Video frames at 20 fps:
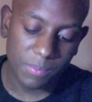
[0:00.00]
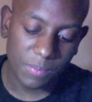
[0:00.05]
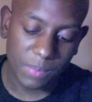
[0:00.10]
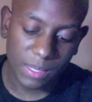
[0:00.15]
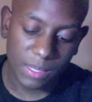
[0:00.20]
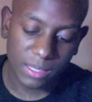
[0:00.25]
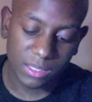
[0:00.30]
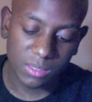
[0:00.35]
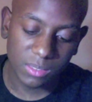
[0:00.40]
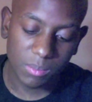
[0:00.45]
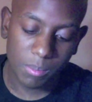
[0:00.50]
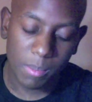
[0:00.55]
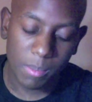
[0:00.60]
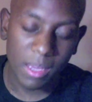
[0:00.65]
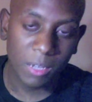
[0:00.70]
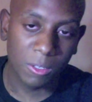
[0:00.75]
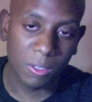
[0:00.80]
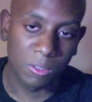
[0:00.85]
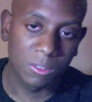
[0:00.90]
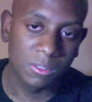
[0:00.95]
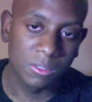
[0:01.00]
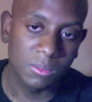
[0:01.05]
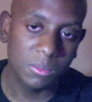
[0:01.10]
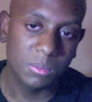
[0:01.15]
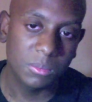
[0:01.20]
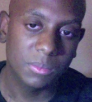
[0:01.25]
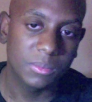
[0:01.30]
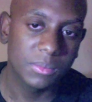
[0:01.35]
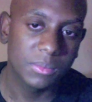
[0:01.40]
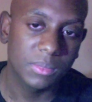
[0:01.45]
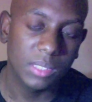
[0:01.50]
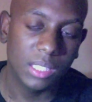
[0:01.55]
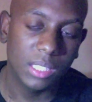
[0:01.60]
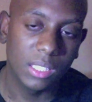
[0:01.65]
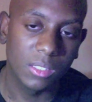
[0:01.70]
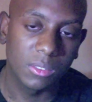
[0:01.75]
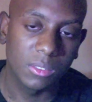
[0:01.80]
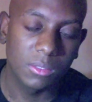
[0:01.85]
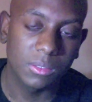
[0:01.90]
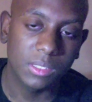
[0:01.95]
is metal, you
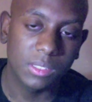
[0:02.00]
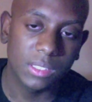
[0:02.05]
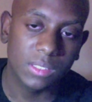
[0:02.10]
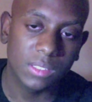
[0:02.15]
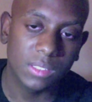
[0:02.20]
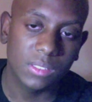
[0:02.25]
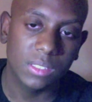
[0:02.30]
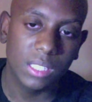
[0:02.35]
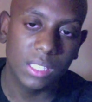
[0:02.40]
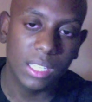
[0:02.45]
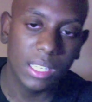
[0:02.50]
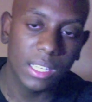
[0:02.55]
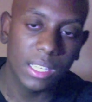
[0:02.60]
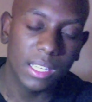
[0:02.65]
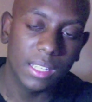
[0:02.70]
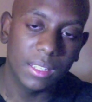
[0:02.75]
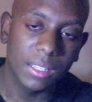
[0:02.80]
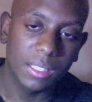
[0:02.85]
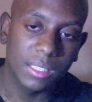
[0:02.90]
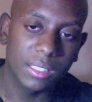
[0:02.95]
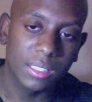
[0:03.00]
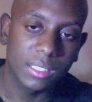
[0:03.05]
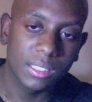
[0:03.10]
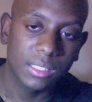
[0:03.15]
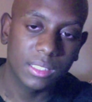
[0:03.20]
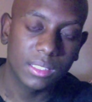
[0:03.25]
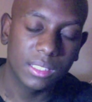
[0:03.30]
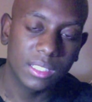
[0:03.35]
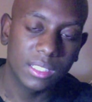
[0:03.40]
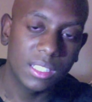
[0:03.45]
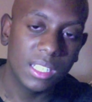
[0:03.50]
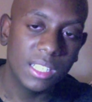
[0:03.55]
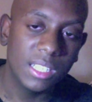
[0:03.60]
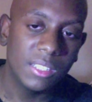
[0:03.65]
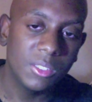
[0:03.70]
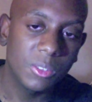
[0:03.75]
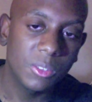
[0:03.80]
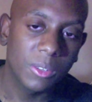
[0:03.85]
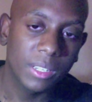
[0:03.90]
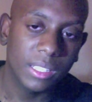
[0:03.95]
know the the knee
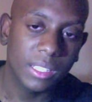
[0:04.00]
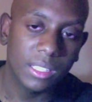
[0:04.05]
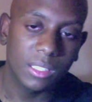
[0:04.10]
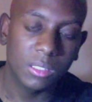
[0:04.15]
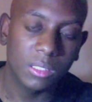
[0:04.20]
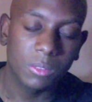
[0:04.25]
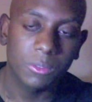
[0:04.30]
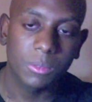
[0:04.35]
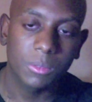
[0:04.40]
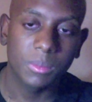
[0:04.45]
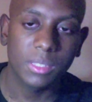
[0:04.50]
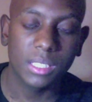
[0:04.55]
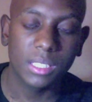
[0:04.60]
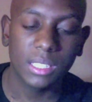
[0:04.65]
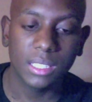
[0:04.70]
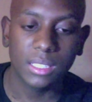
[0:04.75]
joint from the